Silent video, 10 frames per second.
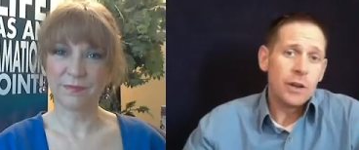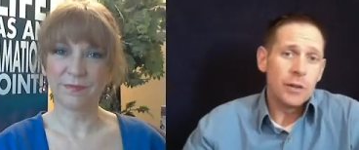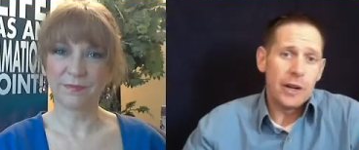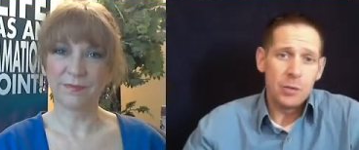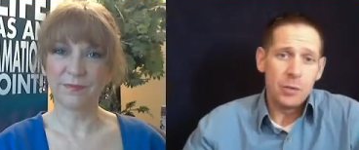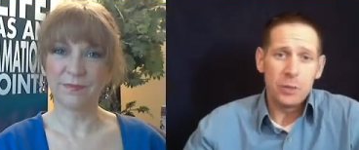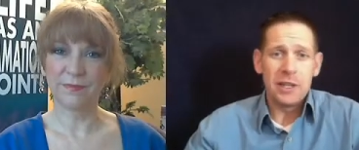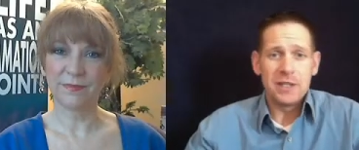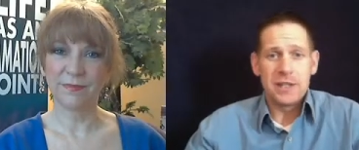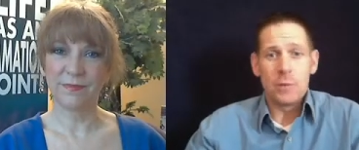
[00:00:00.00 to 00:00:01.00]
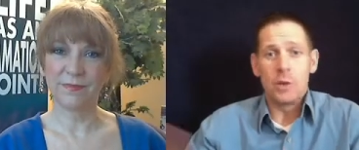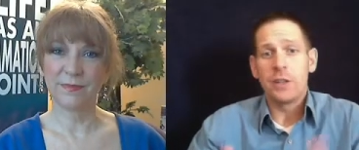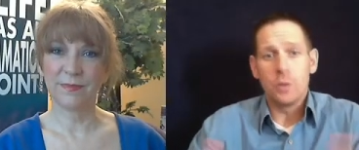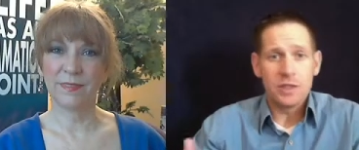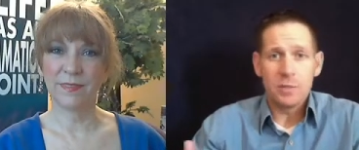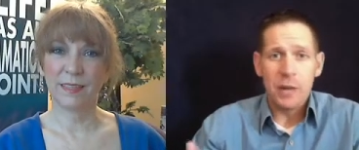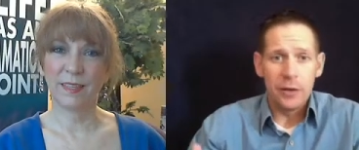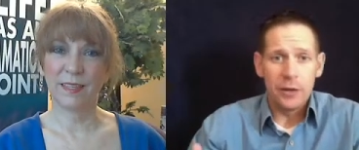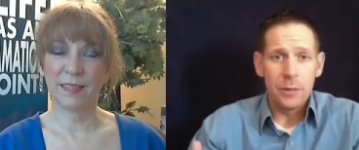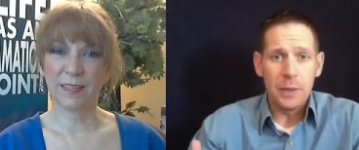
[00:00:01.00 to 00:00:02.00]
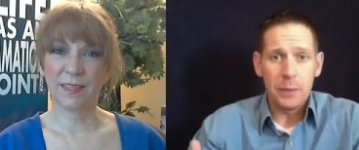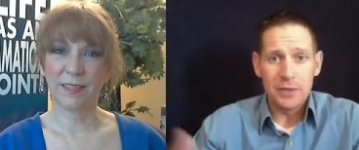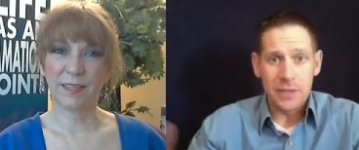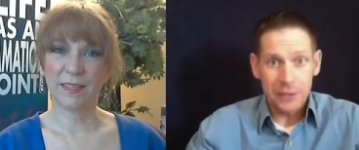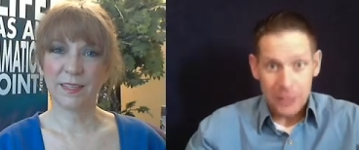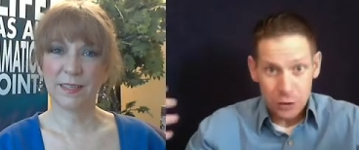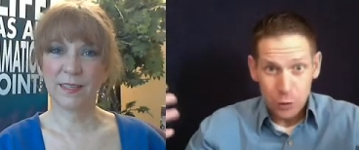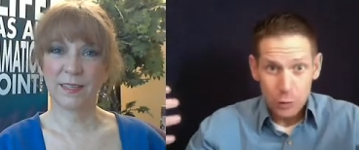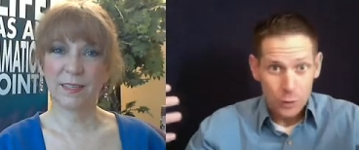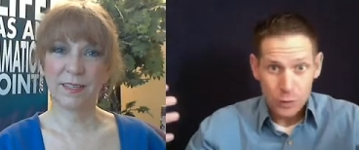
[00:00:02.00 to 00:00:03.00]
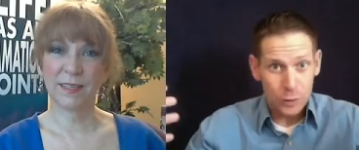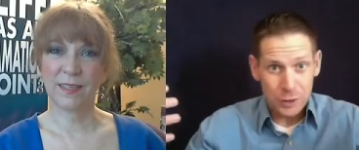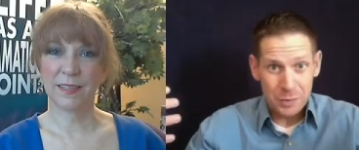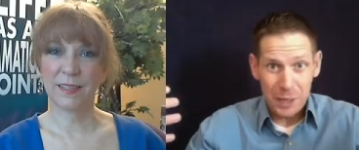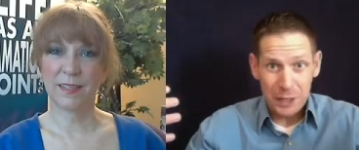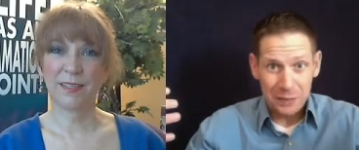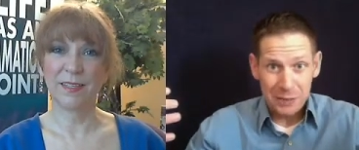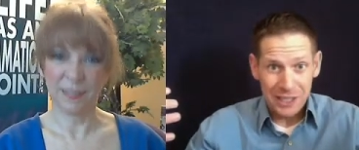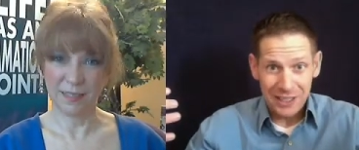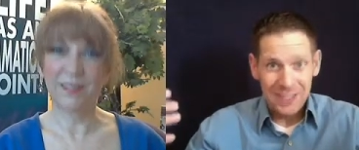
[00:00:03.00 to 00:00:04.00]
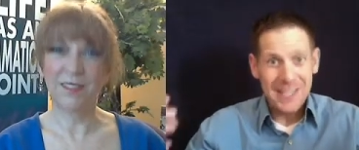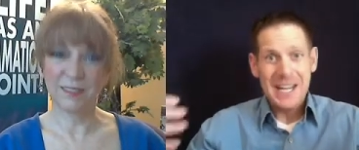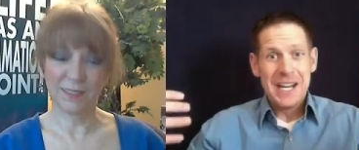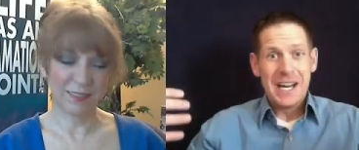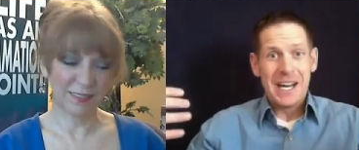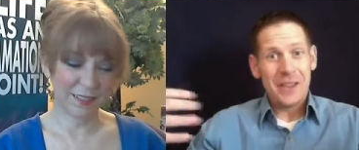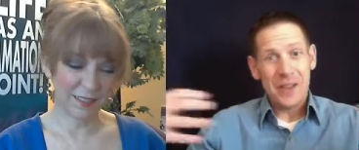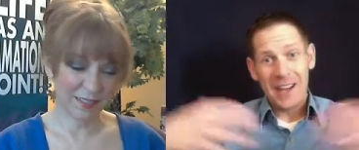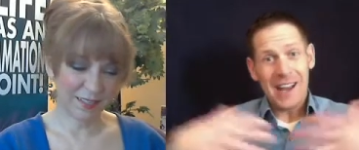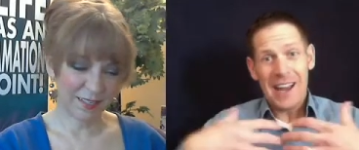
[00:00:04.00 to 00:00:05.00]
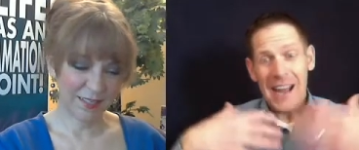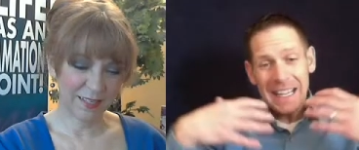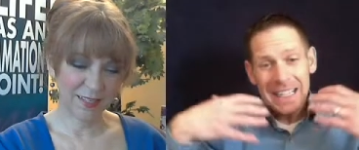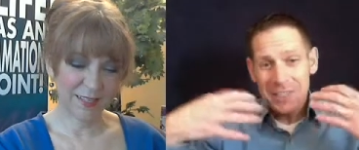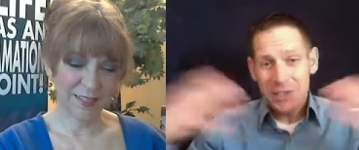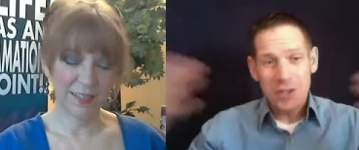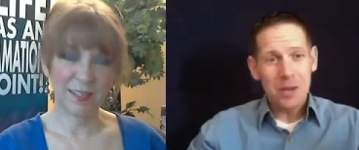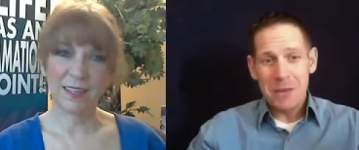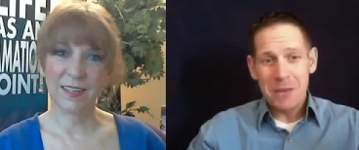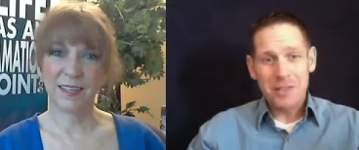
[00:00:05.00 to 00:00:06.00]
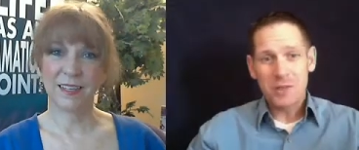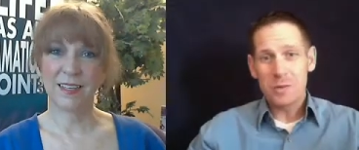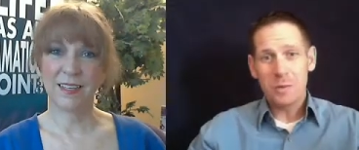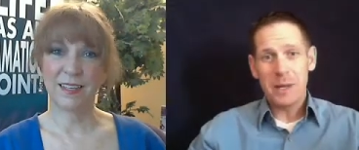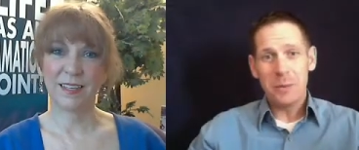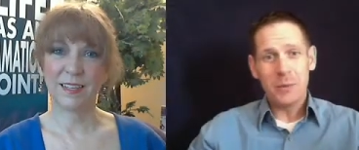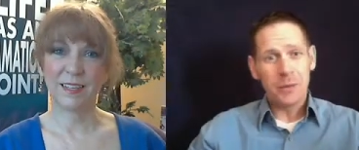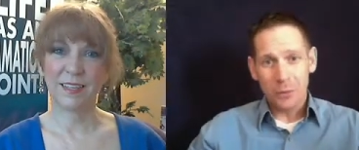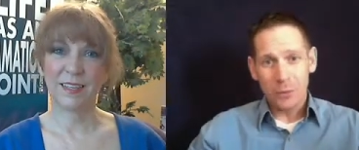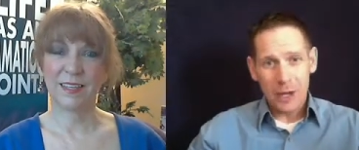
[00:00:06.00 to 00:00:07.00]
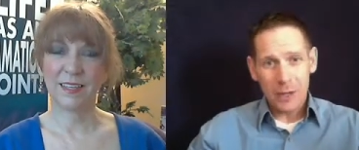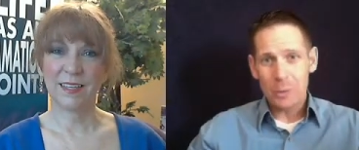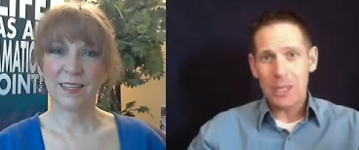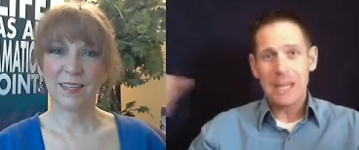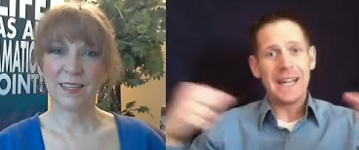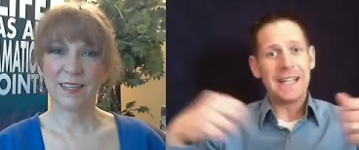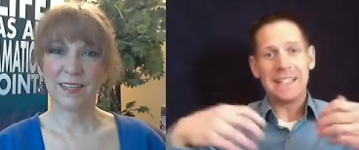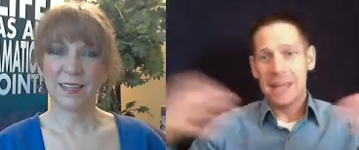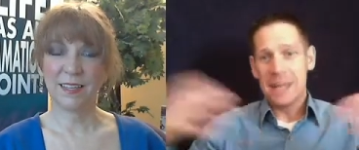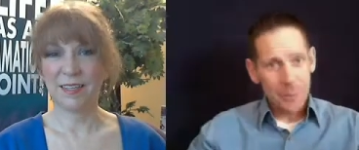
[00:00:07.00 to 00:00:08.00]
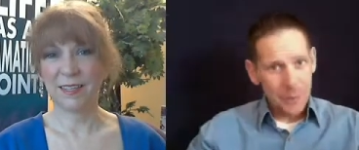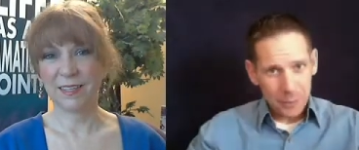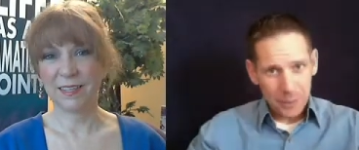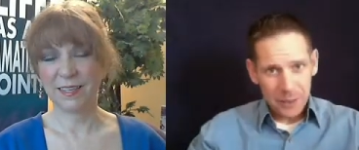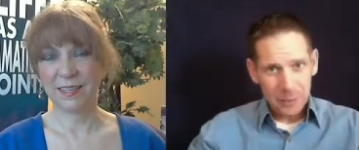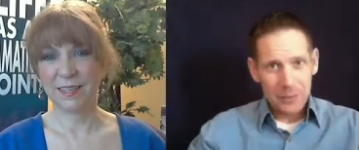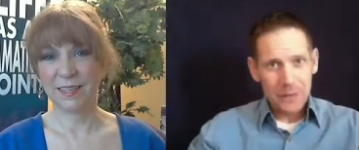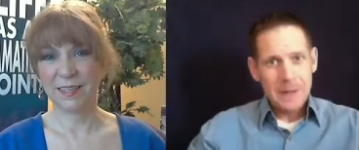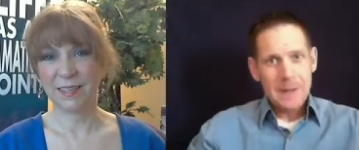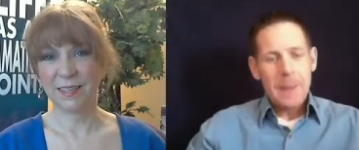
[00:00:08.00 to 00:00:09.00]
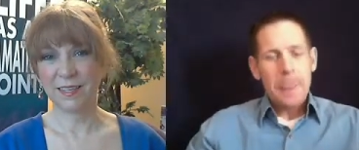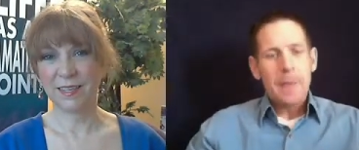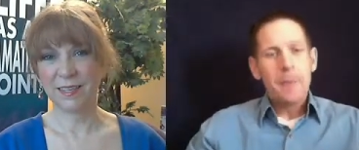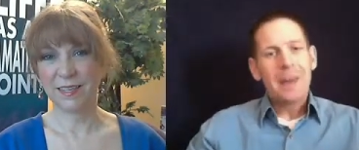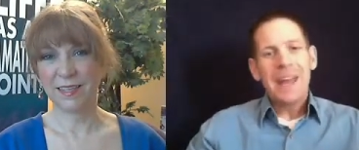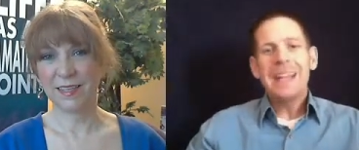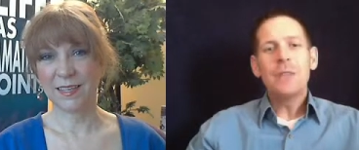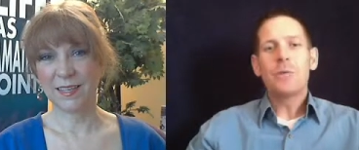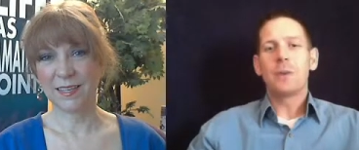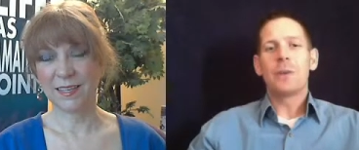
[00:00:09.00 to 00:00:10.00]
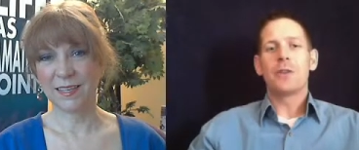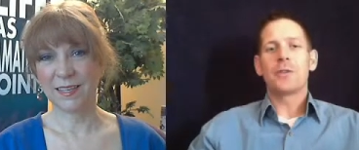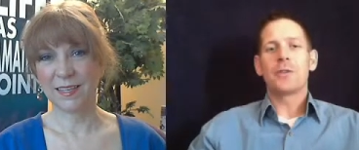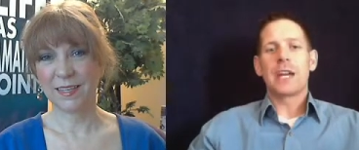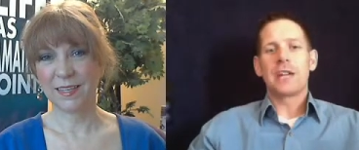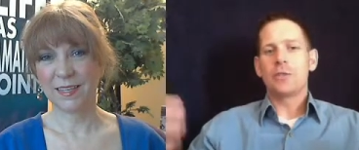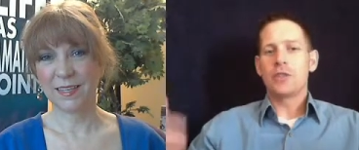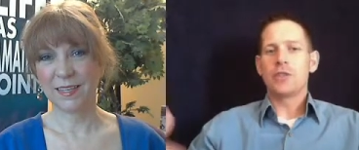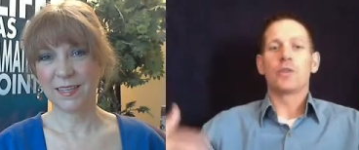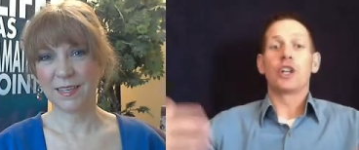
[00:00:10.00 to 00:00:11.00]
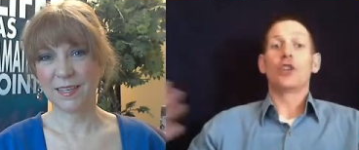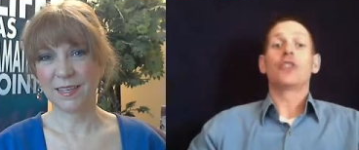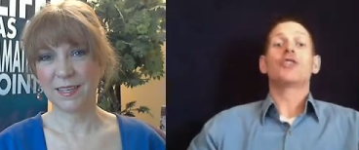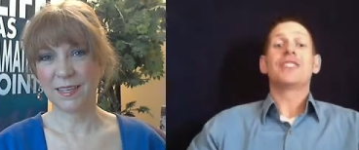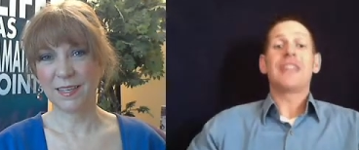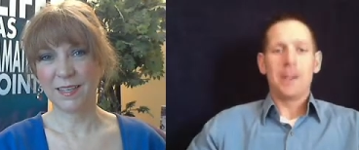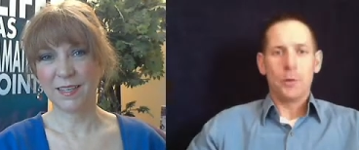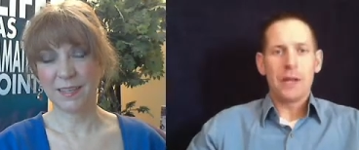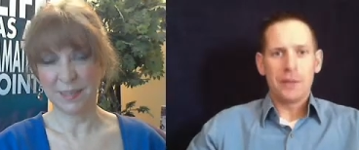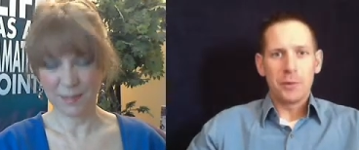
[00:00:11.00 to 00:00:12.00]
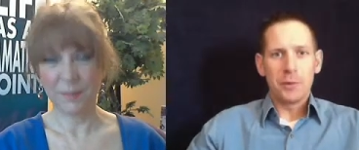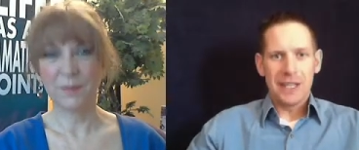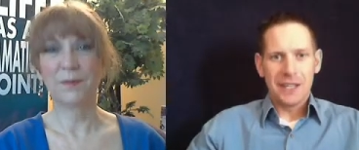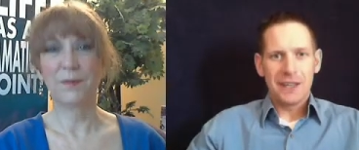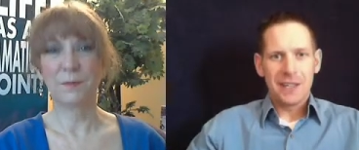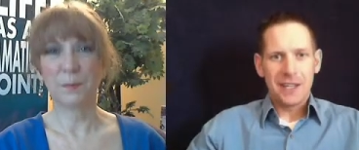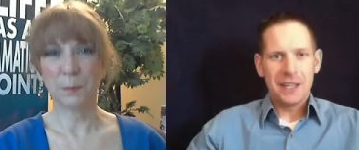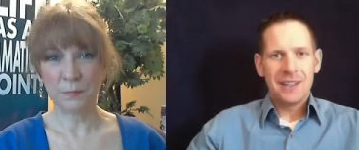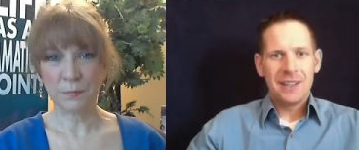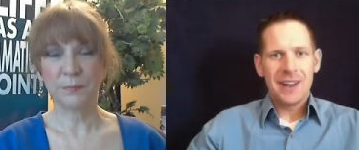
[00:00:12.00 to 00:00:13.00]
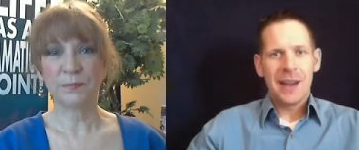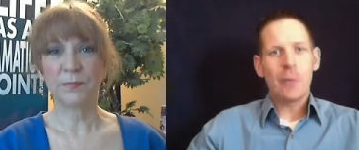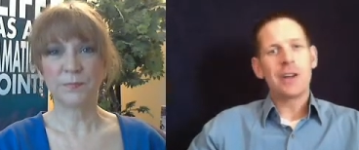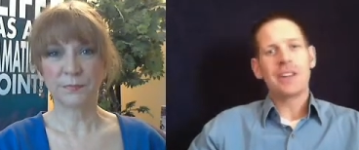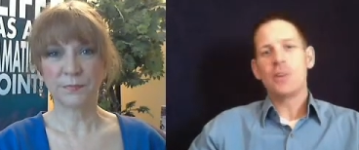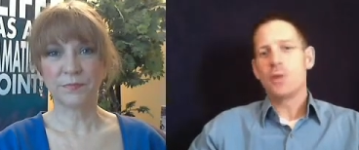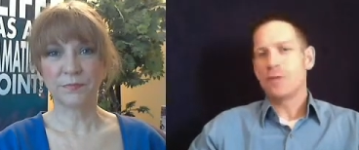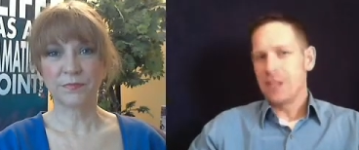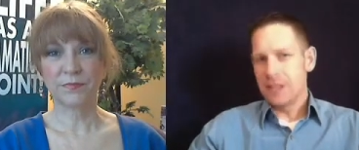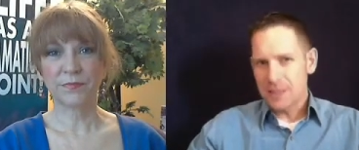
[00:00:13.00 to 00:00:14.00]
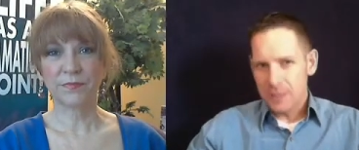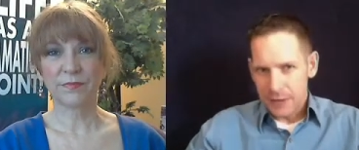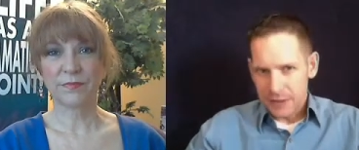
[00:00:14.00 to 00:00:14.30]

Speaker 1: to write a book because I wanted to inspire other people's, like these gurus were inspiring me. Yeah. I thought, I, I need to share a message with people in a broad way. I need to help other people. But I didn't want to be one of those guys who just regurgitated what everybody else said. I wanted to have done something